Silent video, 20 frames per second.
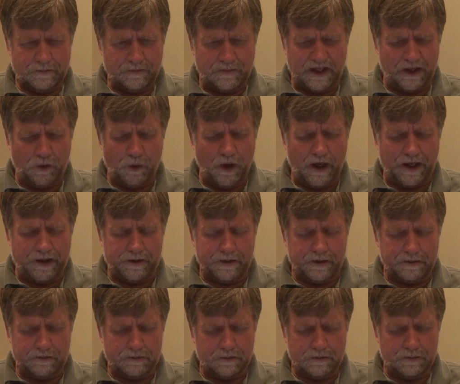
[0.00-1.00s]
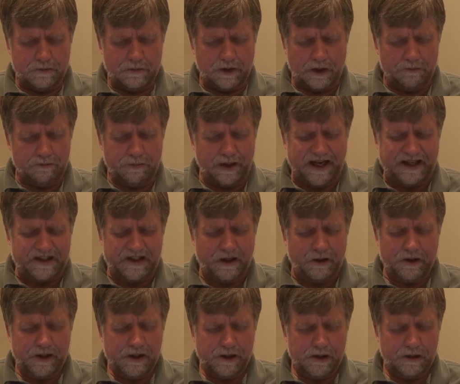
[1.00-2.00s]
Like what?
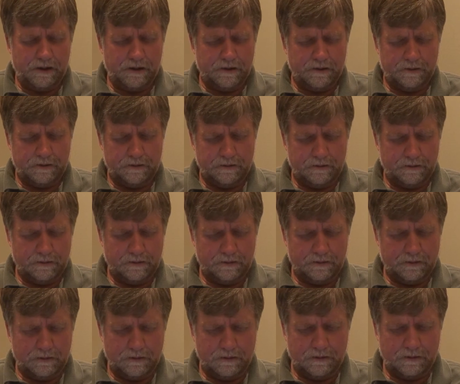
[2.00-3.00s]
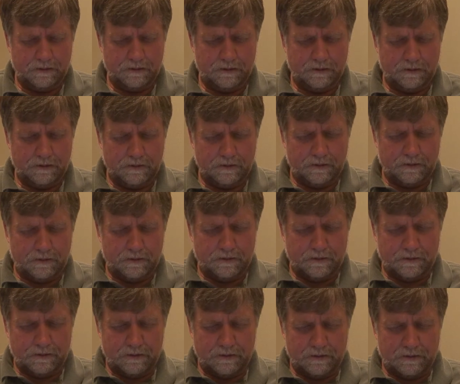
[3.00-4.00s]
Bacteria? Tana rolls her eyes and
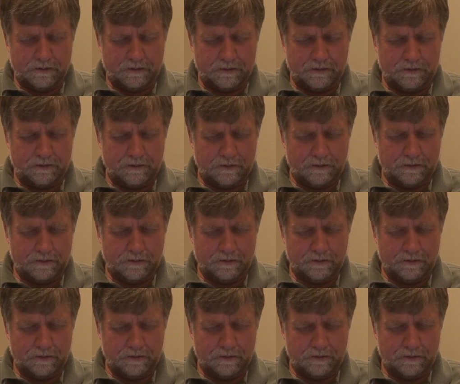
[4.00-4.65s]
exits the kitchen.